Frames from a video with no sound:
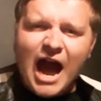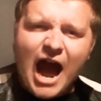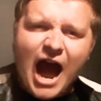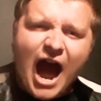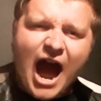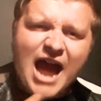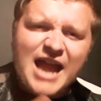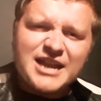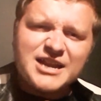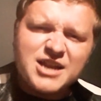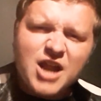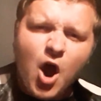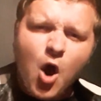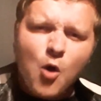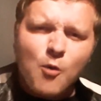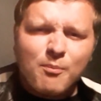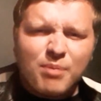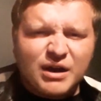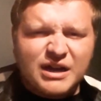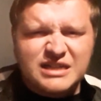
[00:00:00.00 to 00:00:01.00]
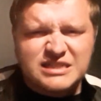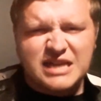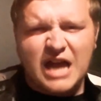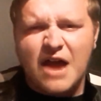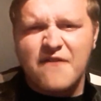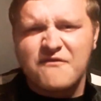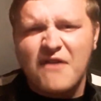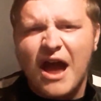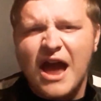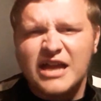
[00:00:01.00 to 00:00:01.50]
I know because
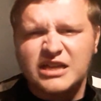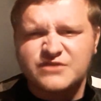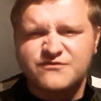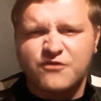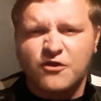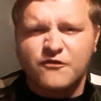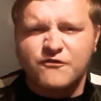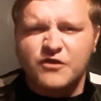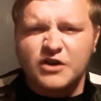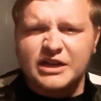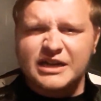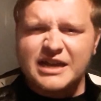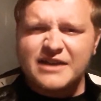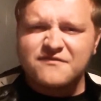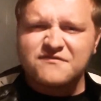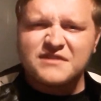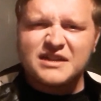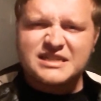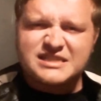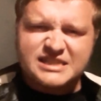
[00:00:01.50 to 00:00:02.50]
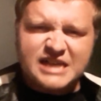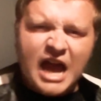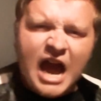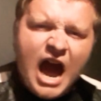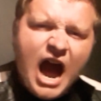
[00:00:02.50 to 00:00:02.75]
I've asked for forgiveness.